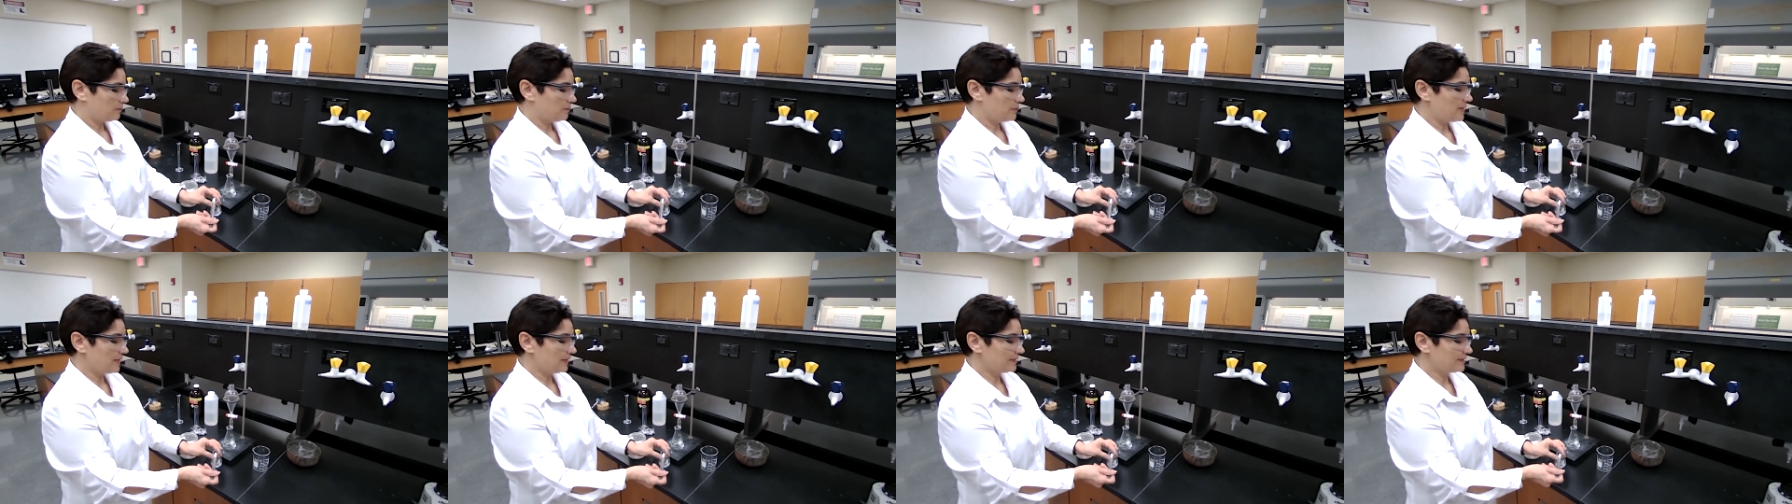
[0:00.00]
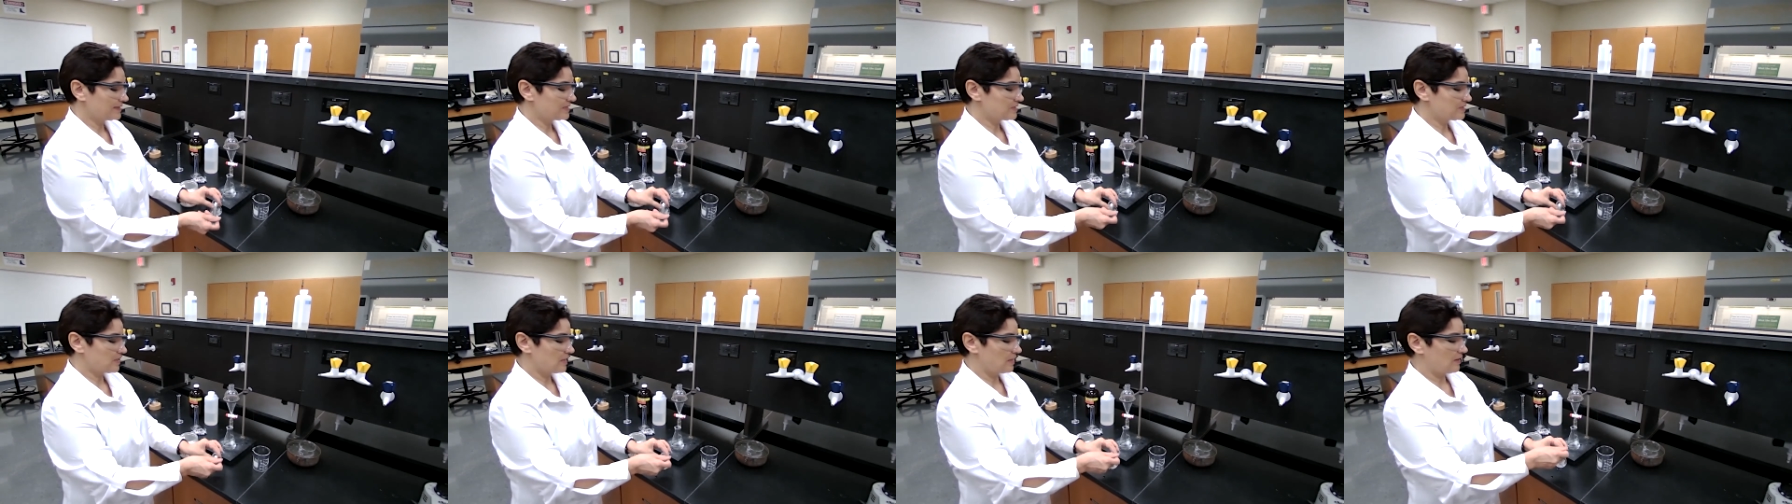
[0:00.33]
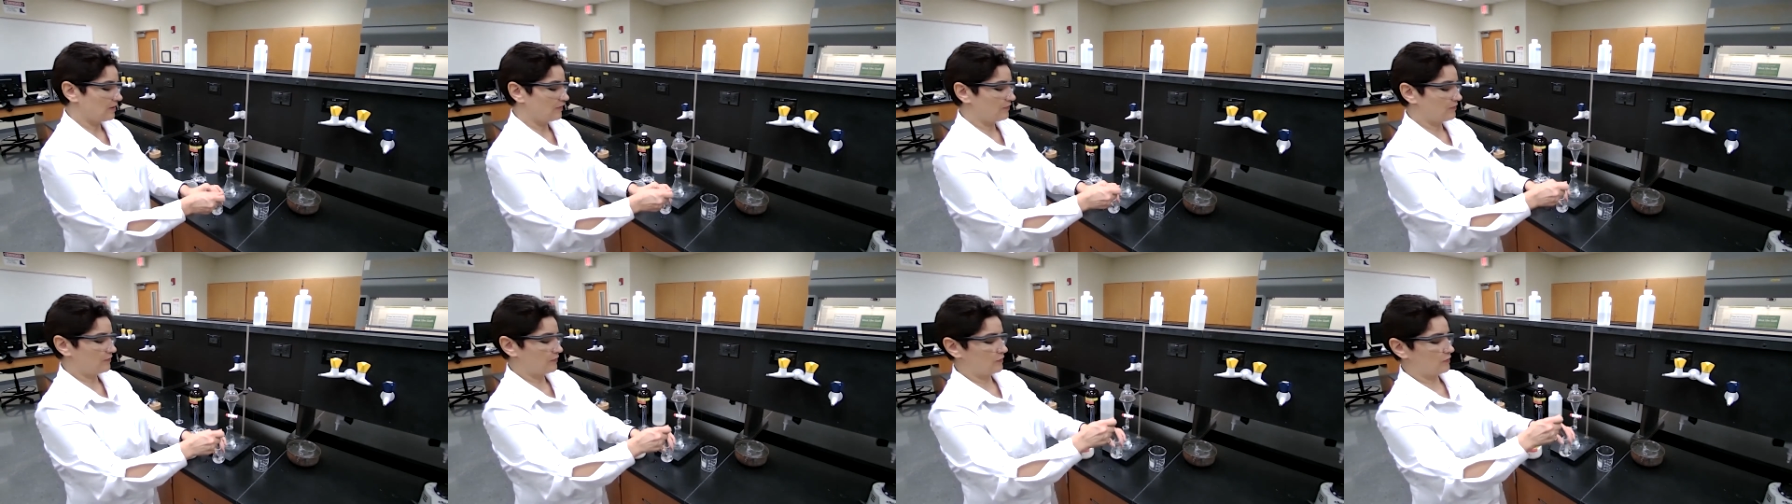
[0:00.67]
pellets
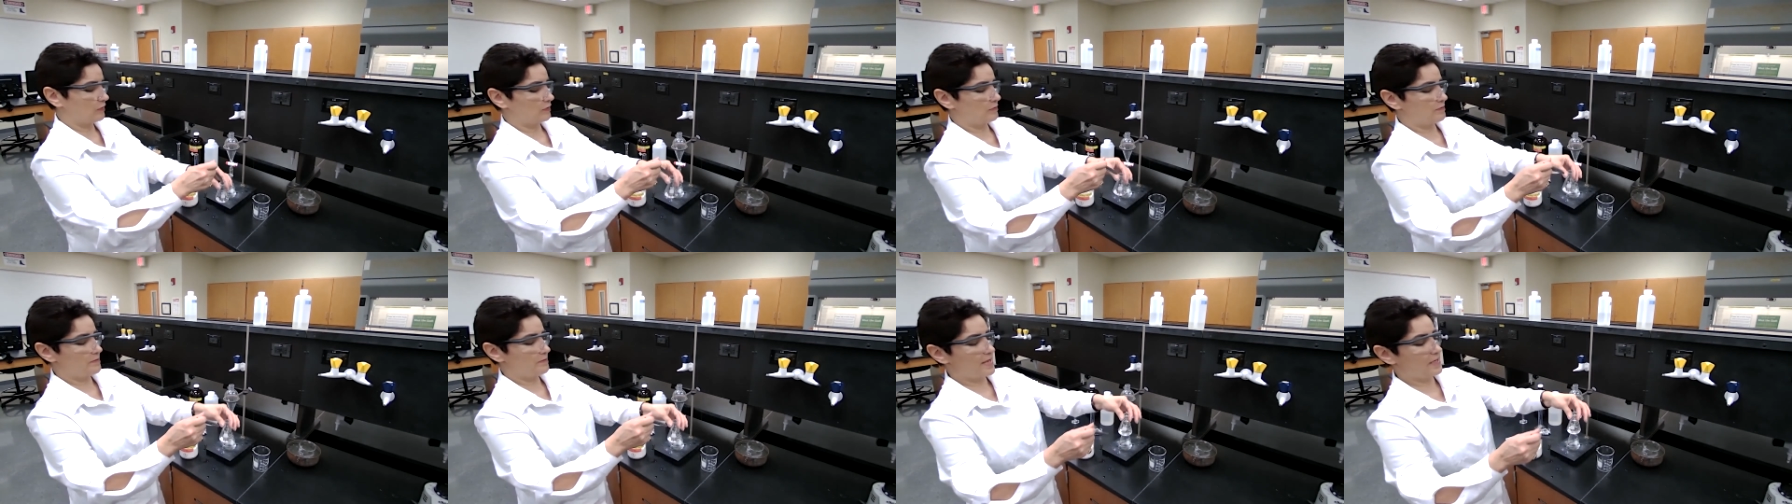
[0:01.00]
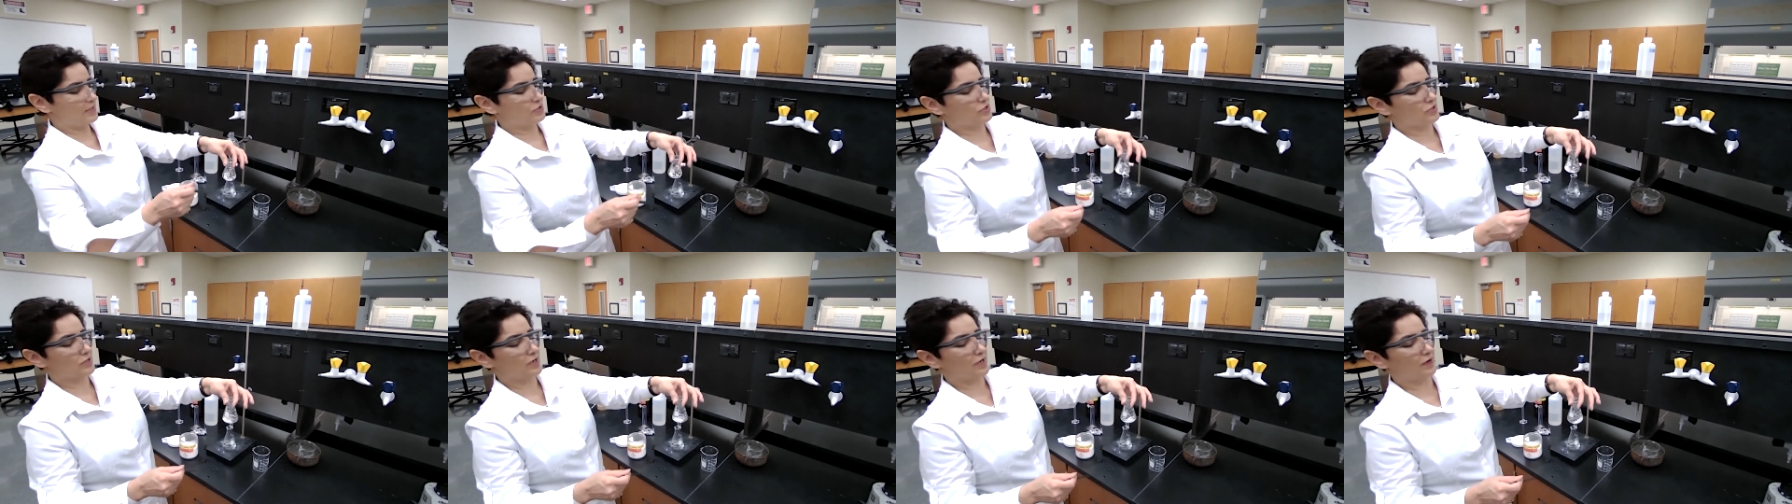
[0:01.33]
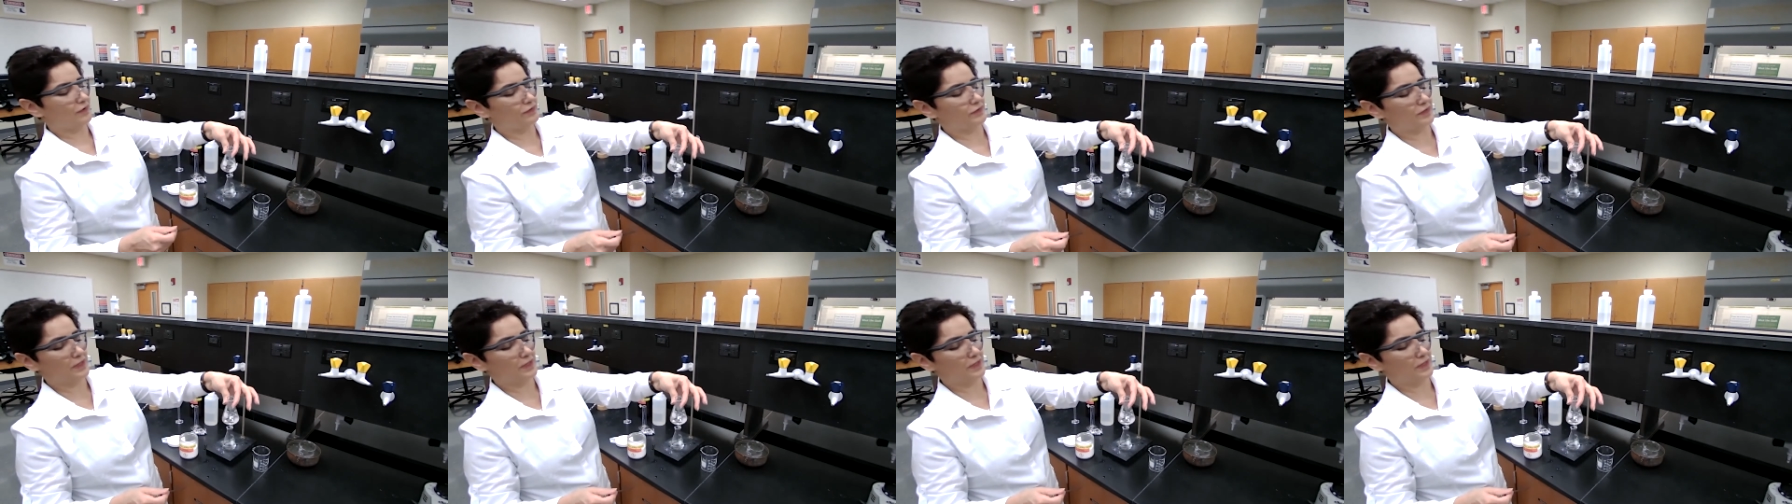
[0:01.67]
of or mesh of